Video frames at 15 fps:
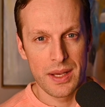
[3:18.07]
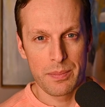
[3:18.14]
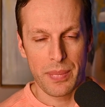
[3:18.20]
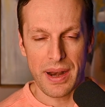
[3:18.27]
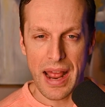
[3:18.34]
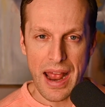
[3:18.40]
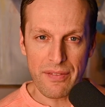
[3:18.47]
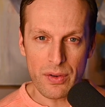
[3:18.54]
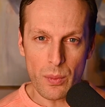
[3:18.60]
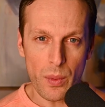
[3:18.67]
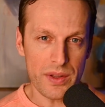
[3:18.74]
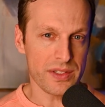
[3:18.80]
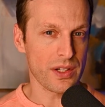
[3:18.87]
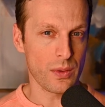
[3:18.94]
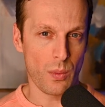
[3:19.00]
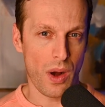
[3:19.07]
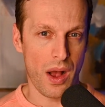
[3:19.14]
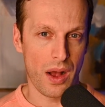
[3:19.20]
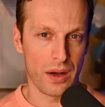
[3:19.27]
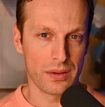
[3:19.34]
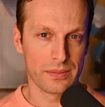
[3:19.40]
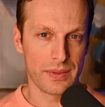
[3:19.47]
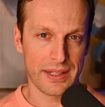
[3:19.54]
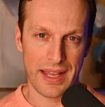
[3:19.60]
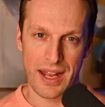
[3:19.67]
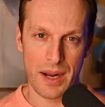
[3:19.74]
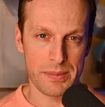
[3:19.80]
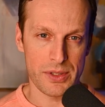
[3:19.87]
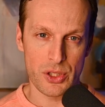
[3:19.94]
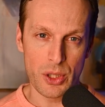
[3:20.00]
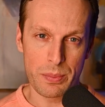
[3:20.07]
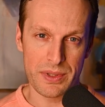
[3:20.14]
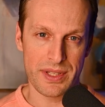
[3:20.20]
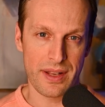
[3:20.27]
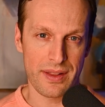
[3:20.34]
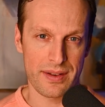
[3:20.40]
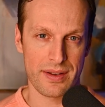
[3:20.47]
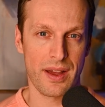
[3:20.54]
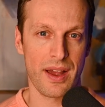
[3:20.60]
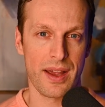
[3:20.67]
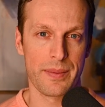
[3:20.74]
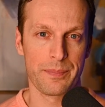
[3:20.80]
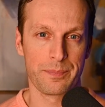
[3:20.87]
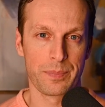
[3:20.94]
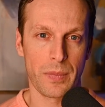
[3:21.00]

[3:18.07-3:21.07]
But every once in a while, again, up to 2% of the time,